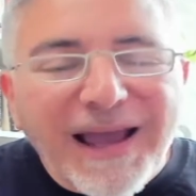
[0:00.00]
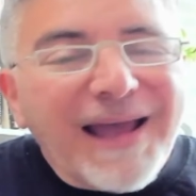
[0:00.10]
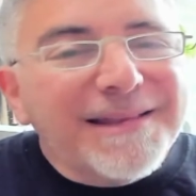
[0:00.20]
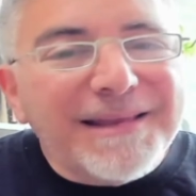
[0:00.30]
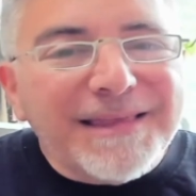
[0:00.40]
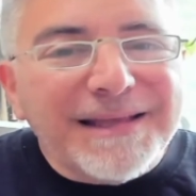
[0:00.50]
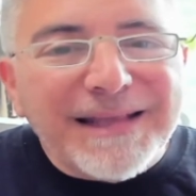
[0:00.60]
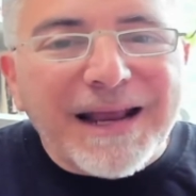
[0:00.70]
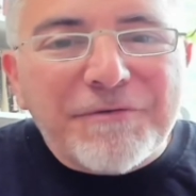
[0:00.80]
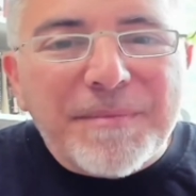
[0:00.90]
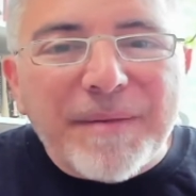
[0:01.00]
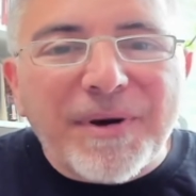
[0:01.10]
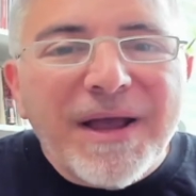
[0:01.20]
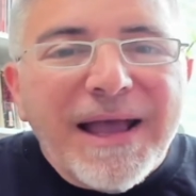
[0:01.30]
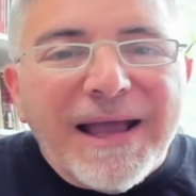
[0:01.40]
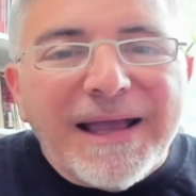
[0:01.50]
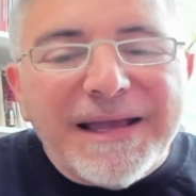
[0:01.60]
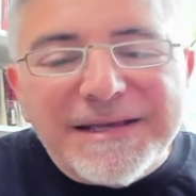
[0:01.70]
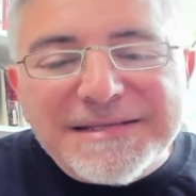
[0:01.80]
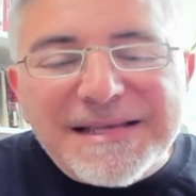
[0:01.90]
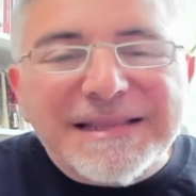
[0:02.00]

And the thing that I remember is